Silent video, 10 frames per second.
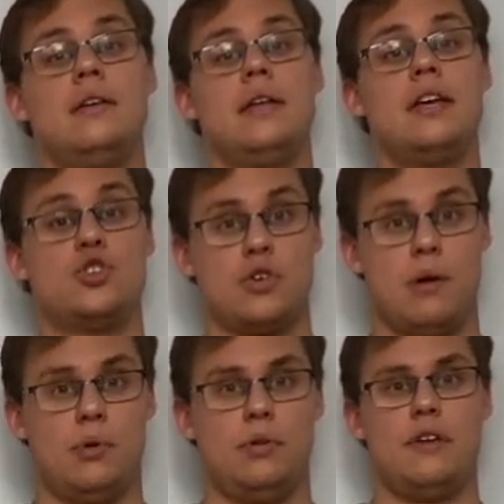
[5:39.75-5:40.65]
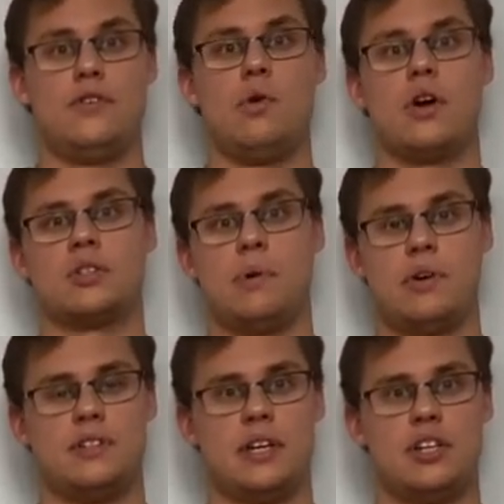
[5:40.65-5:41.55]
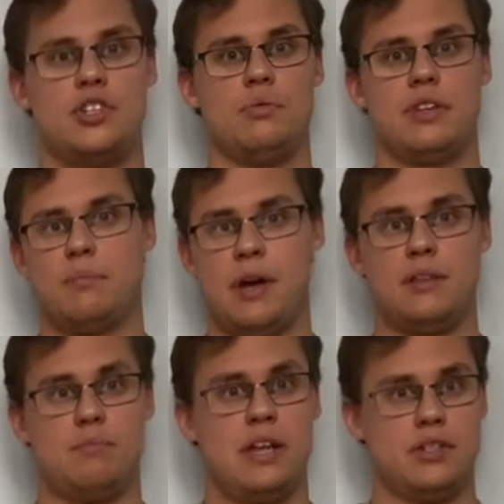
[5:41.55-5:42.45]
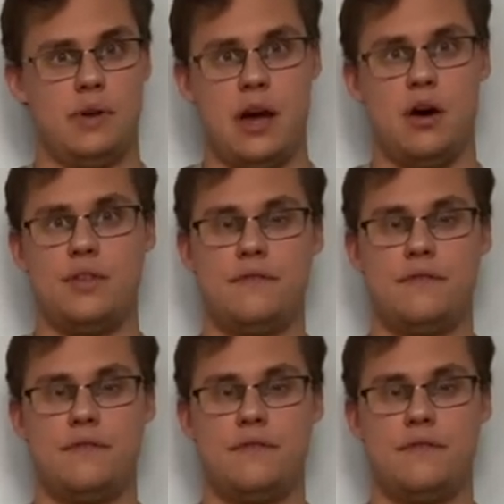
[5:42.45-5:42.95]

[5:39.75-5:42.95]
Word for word: in trouble, if you are experiencing an issue with like mental health,